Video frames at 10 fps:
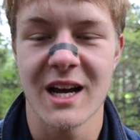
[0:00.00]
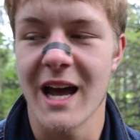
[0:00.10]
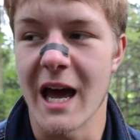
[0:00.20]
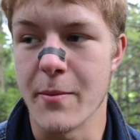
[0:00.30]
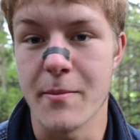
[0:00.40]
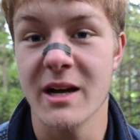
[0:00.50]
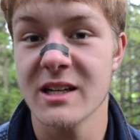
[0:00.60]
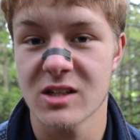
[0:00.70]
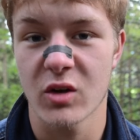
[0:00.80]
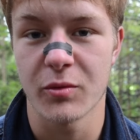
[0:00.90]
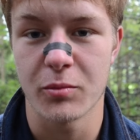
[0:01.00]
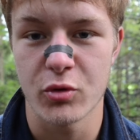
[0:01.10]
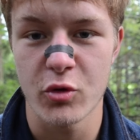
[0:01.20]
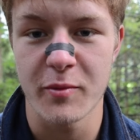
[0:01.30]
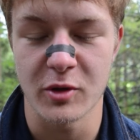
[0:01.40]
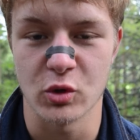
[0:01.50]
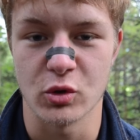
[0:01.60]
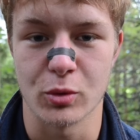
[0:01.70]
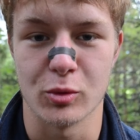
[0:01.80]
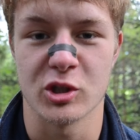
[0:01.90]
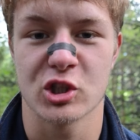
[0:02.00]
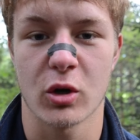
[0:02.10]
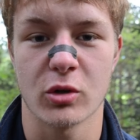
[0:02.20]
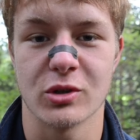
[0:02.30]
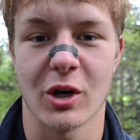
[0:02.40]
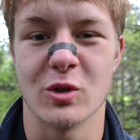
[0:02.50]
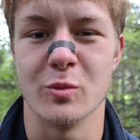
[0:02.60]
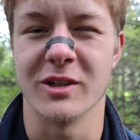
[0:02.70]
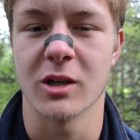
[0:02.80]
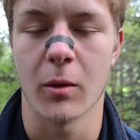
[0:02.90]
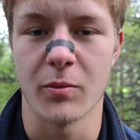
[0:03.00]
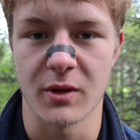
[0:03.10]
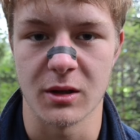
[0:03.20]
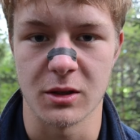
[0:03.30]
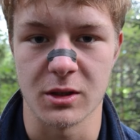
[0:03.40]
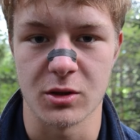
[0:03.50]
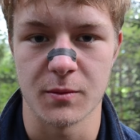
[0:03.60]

And many self improvement YouTubers taught you how to become the leader.